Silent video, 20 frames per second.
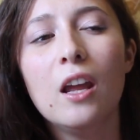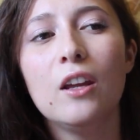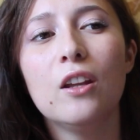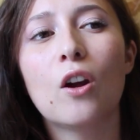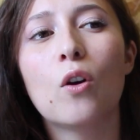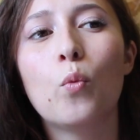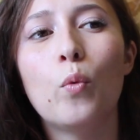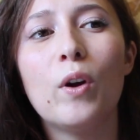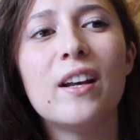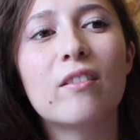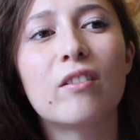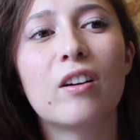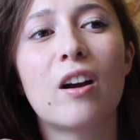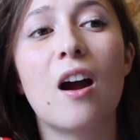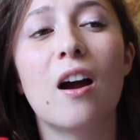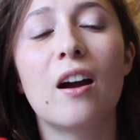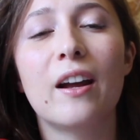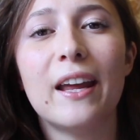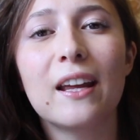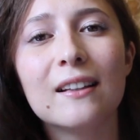You know, when there
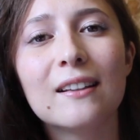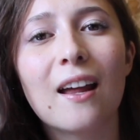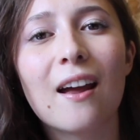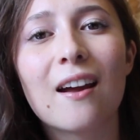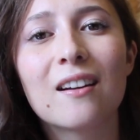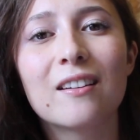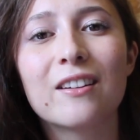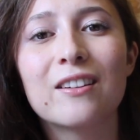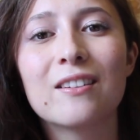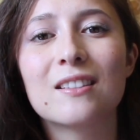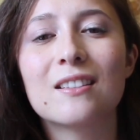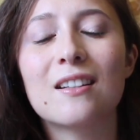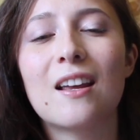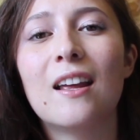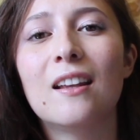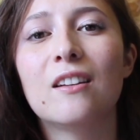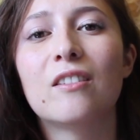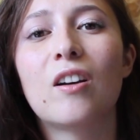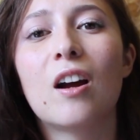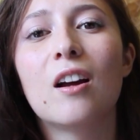are headliners
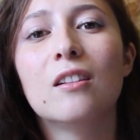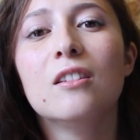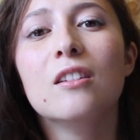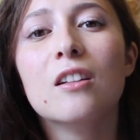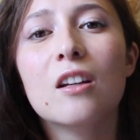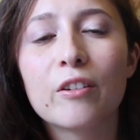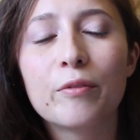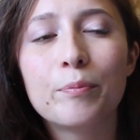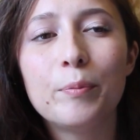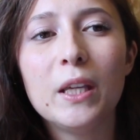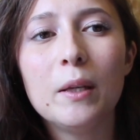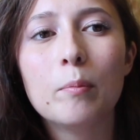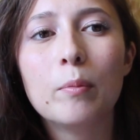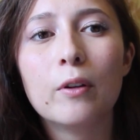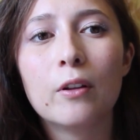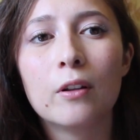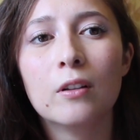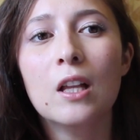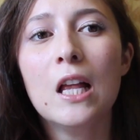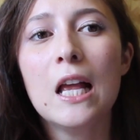and there are a lot of
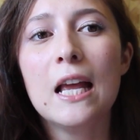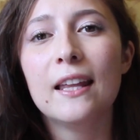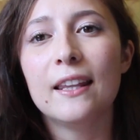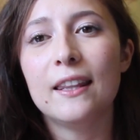people,